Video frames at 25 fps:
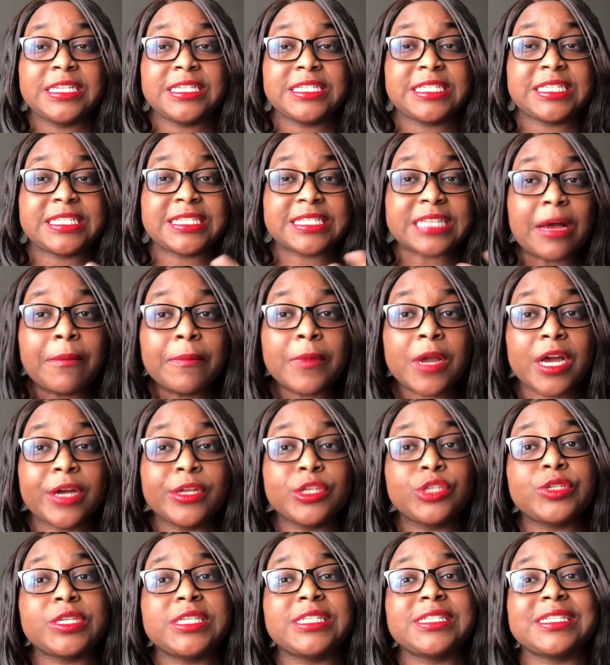Some
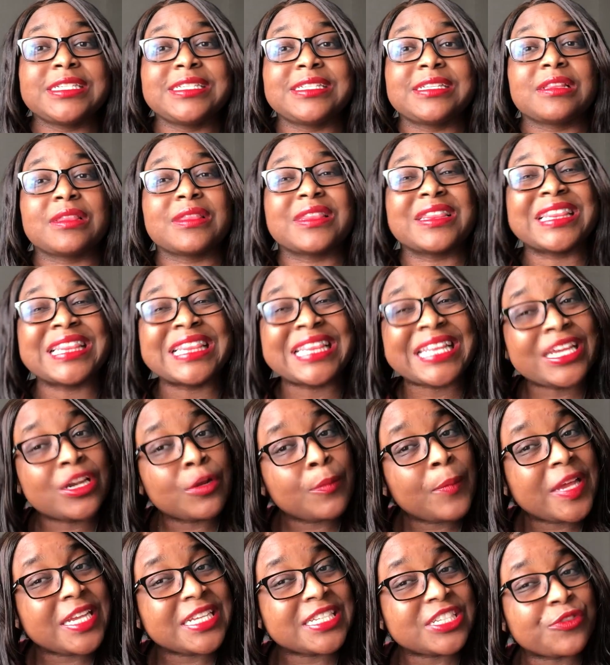countries, it's a little
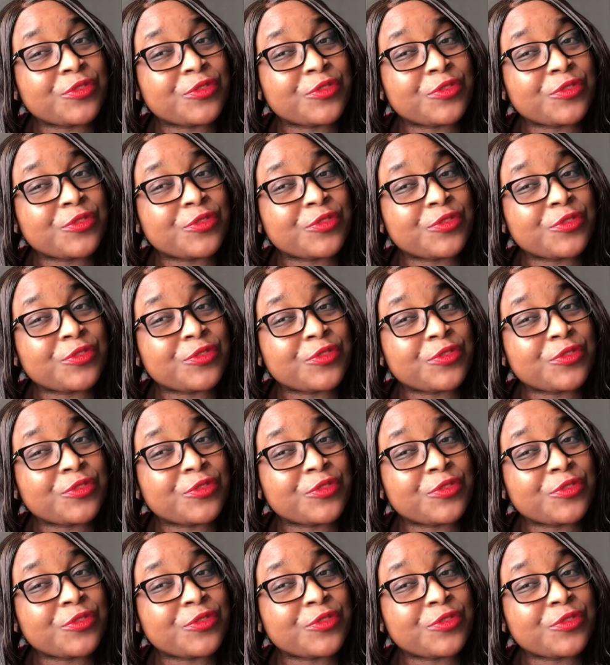bit